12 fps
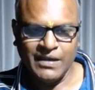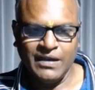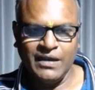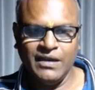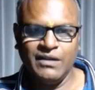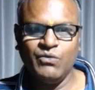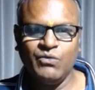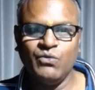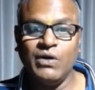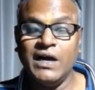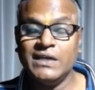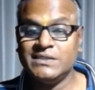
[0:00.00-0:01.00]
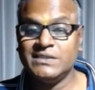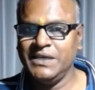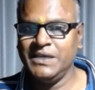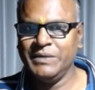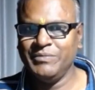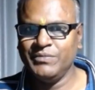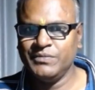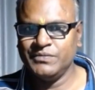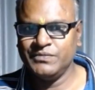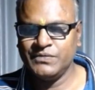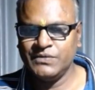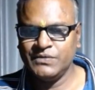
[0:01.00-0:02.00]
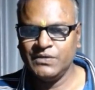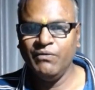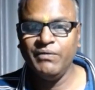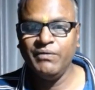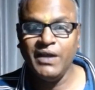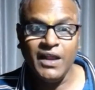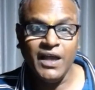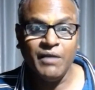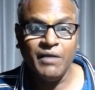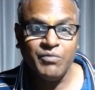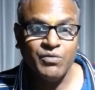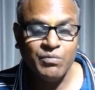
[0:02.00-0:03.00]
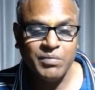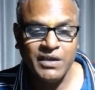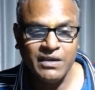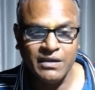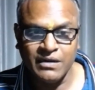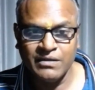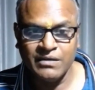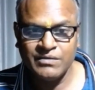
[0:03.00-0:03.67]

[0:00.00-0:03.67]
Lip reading: and you ask him, where have you been?